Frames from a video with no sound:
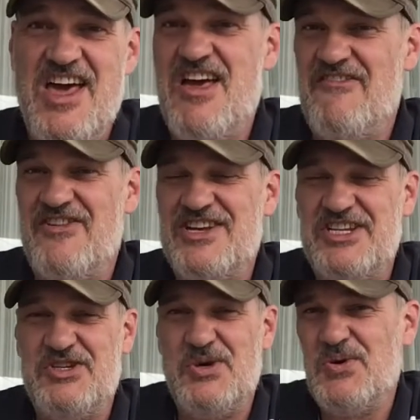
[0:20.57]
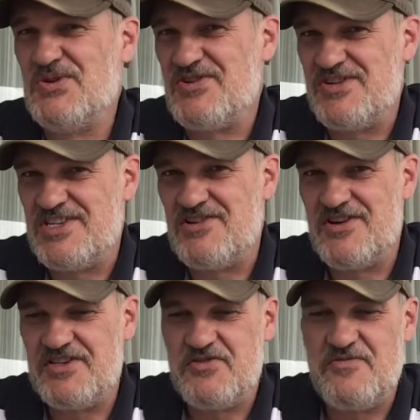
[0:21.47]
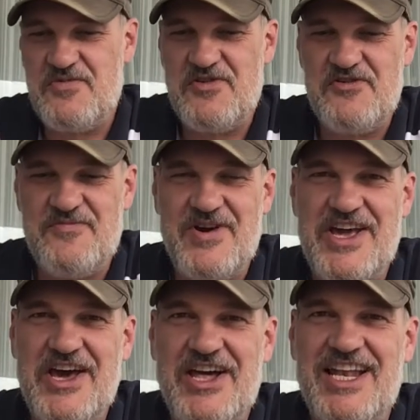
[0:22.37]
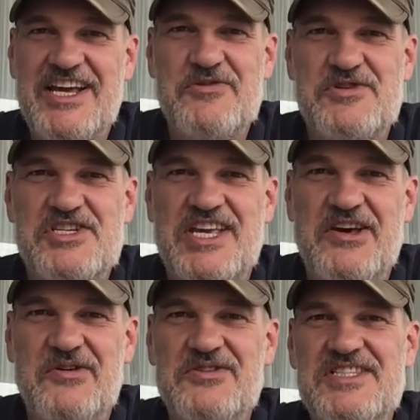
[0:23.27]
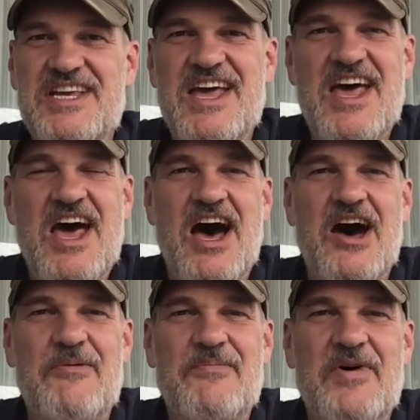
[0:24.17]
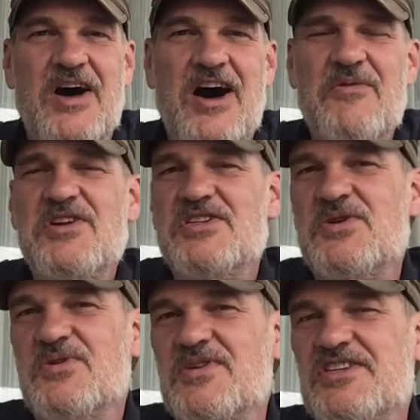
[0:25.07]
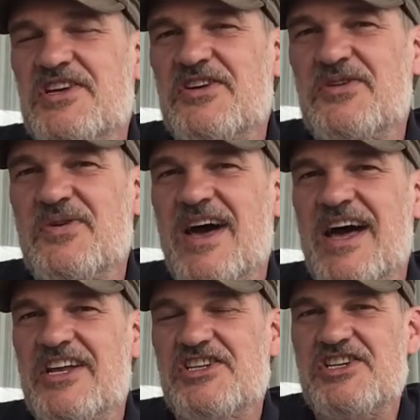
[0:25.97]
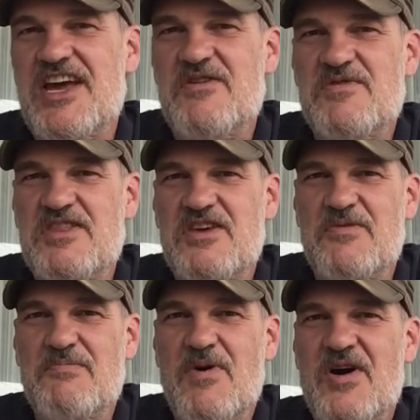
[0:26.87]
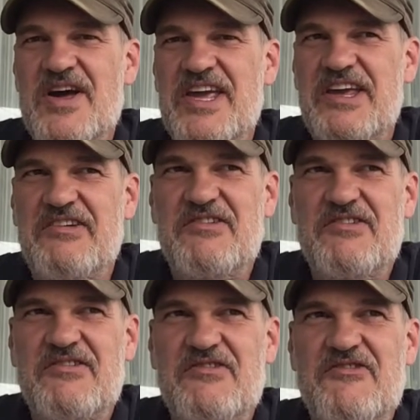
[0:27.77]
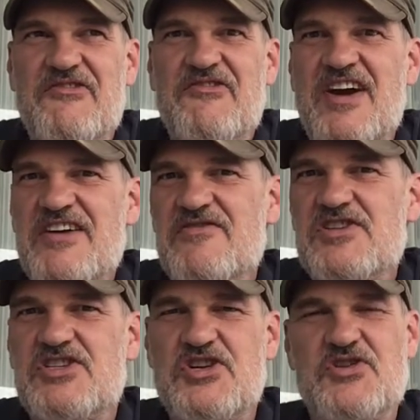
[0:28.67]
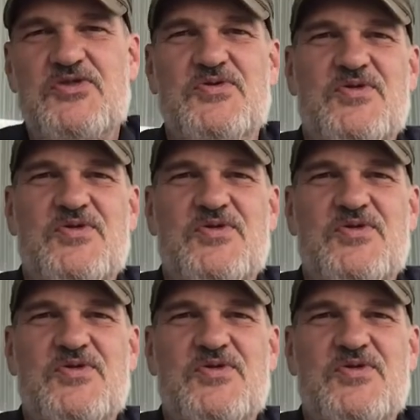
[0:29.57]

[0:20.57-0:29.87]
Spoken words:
I find it torturous trying to improve my language skills, but I want to talk to you and share with you my favourite two